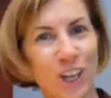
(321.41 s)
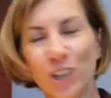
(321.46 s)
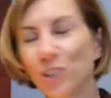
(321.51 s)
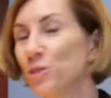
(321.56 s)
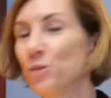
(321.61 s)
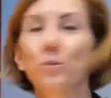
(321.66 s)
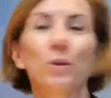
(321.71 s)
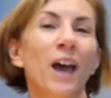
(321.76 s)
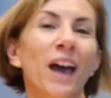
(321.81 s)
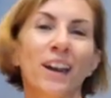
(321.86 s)

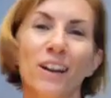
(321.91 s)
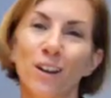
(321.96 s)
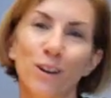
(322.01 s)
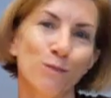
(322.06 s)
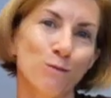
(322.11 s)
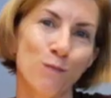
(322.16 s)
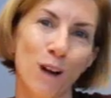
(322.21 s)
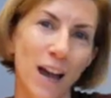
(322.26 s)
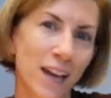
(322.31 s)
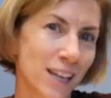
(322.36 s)
you
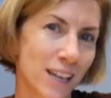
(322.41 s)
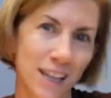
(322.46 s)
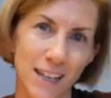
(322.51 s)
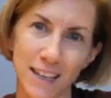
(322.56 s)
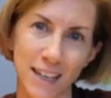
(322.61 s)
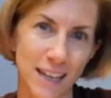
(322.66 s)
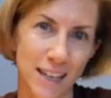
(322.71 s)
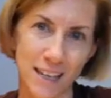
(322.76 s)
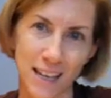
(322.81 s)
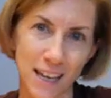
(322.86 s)
cannot write
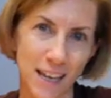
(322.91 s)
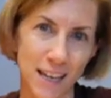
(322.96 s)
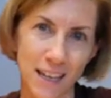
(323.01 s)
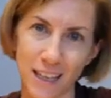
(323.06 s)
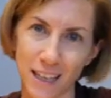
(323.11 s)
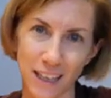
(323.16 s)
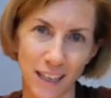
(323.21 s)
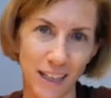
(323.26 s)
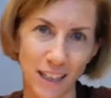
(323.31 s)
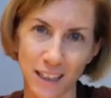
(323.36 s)
an
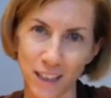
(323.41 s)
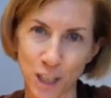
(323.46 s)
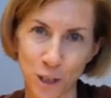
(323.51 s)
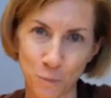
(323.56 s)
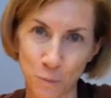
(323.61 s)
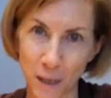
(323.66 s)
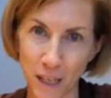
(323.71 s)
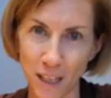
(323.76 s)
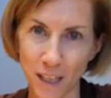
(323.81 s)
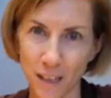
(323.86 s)
EE in English
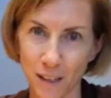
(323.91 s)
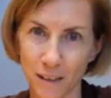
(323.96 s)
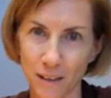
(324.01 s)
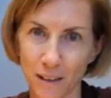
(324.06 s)
B.